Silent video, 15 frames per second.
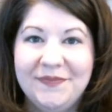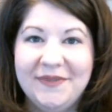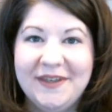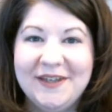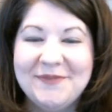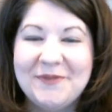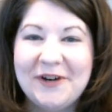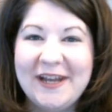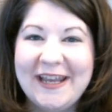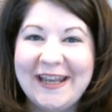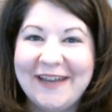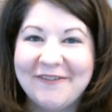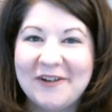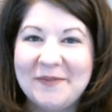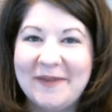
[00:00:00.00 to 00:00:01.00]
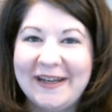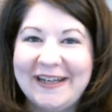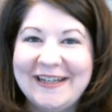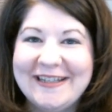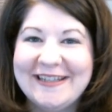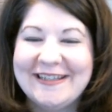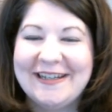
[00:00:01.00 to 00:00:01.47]
Good morning,
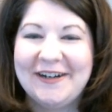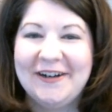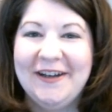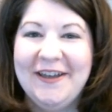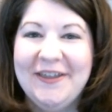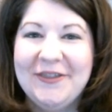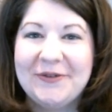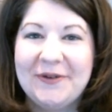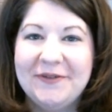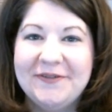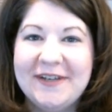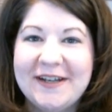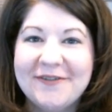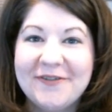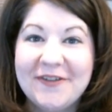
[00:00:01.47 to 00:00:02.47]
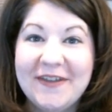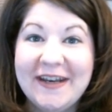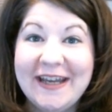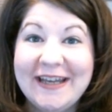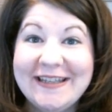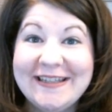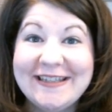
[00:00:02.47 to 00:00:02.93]
everybody. Sarah, Thrifting for the
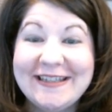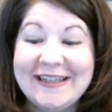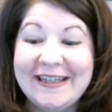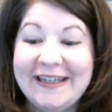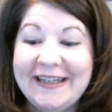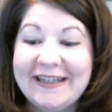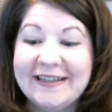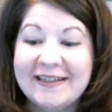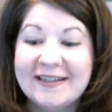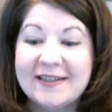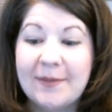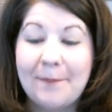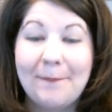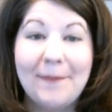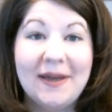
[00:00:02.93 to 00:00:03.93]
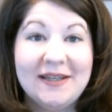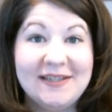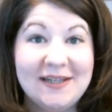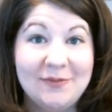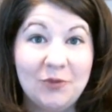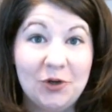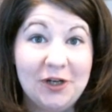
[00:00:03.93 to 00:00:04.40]
Nest. It is
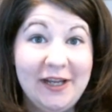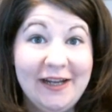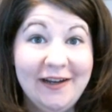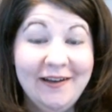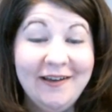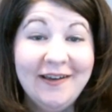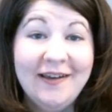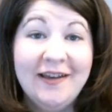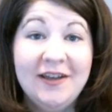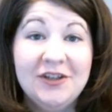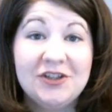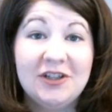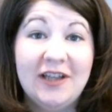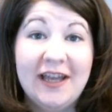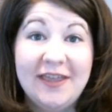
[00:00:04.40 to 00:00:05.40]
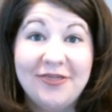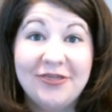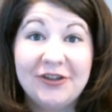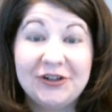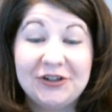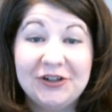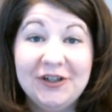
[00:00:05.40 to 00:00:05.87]
Monday morning, July
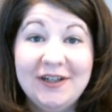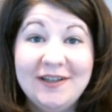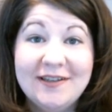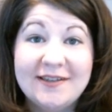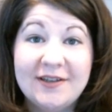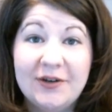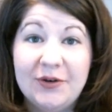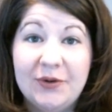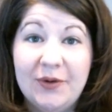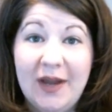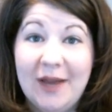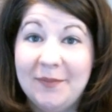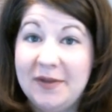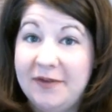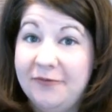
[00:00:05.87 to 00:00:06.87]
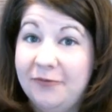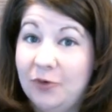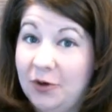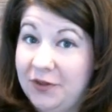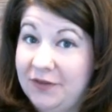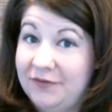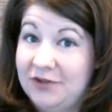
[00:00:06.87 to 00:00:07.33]
third, so happy
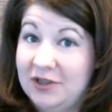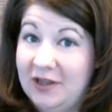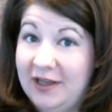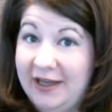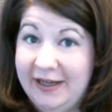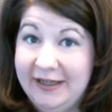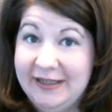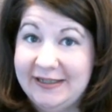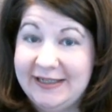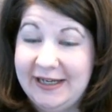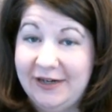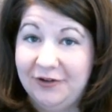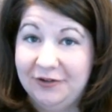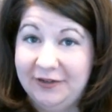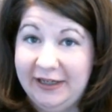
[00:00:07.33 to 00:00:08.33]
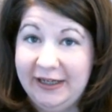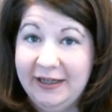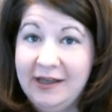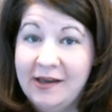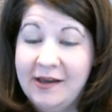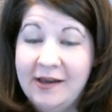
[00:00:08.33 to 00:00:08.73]
fourth of July, a day early.